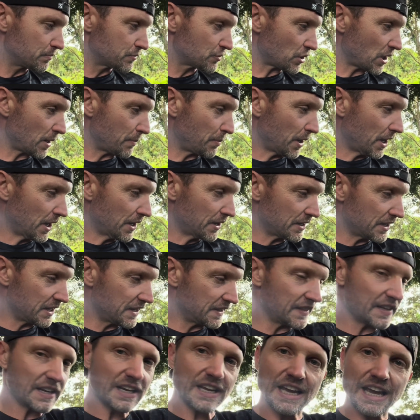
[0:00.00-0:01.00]
tripod,
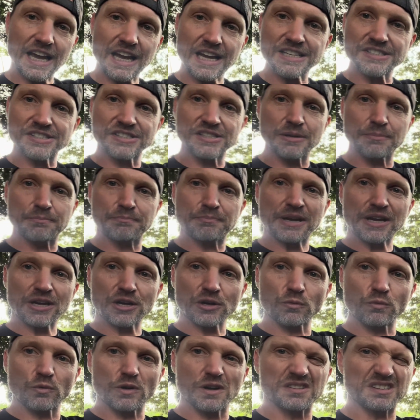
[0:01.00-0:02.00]
and then it has the bigger
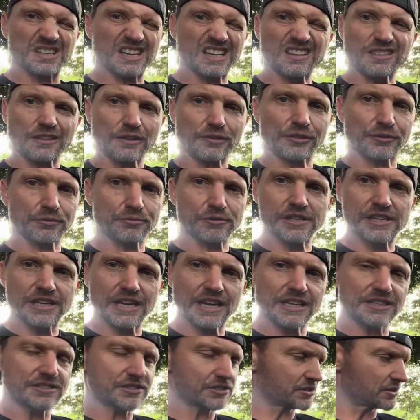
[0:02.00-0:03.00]
one, like the
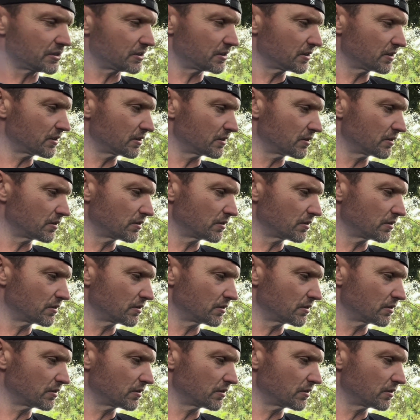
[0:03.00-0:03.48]
3/8 or